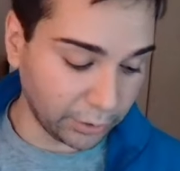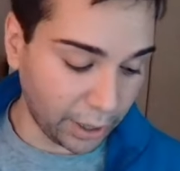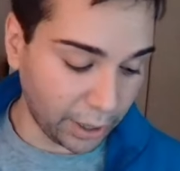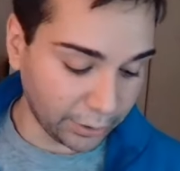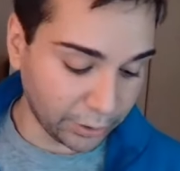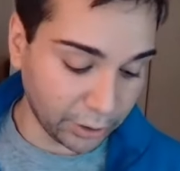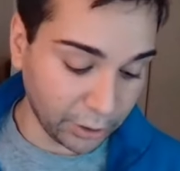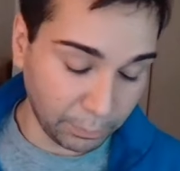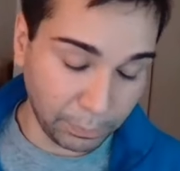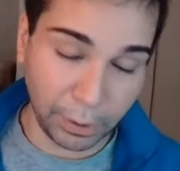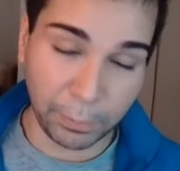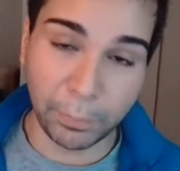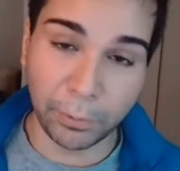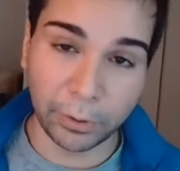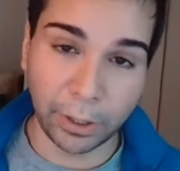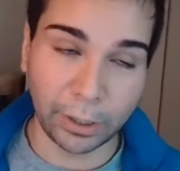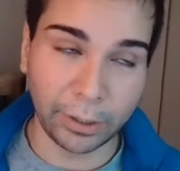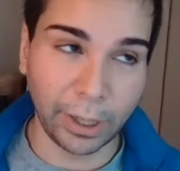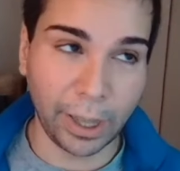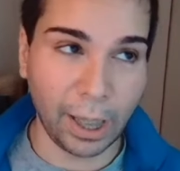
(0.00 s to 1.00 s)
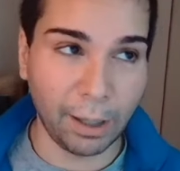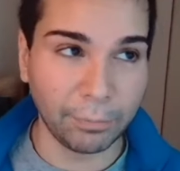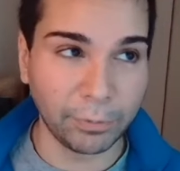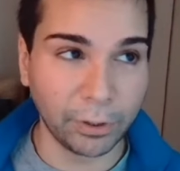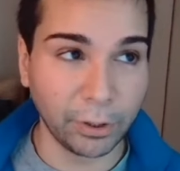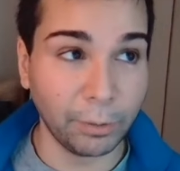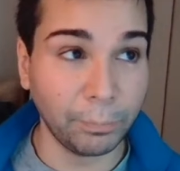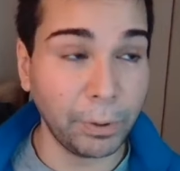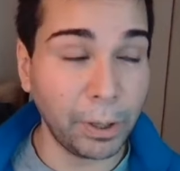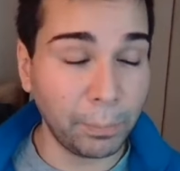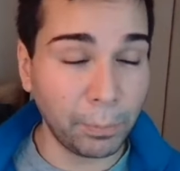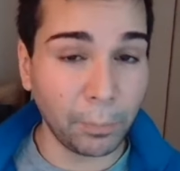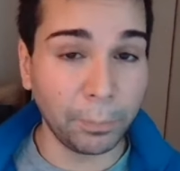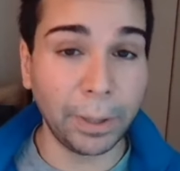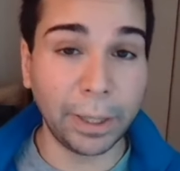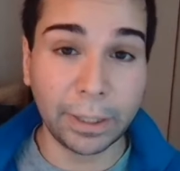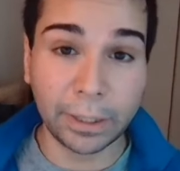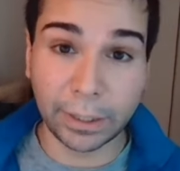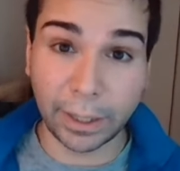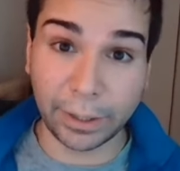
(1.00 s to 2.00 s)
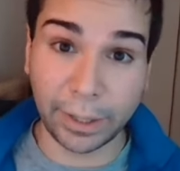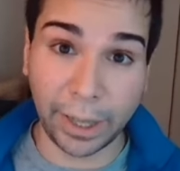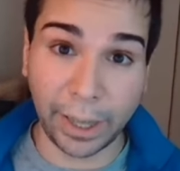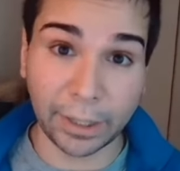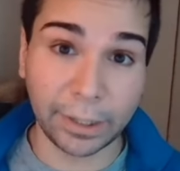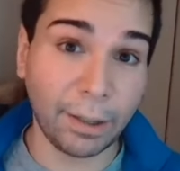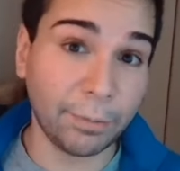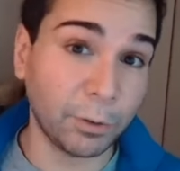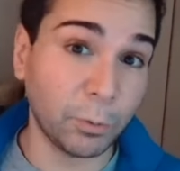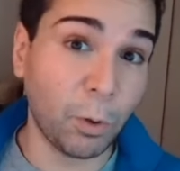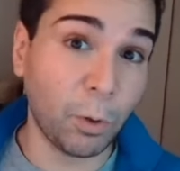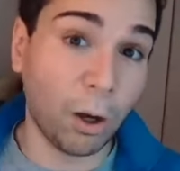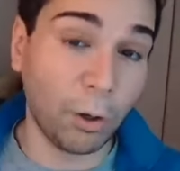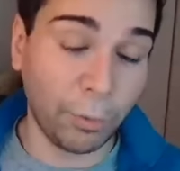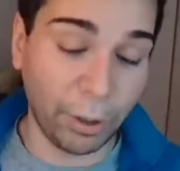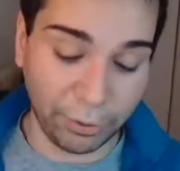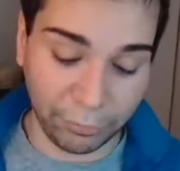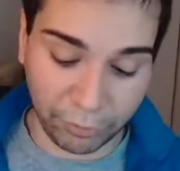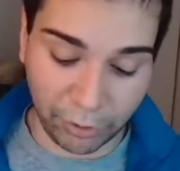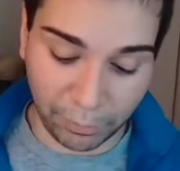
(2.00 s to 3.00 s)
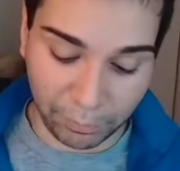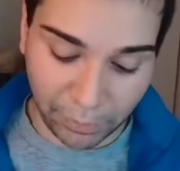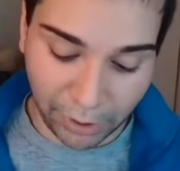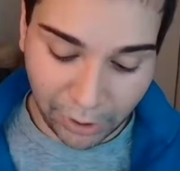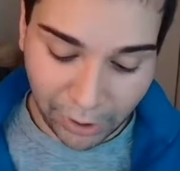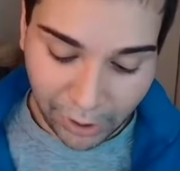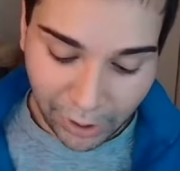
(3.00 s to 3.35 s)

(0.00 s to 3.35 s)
yet to the people that they have to, people, places, and things they have to walk away from.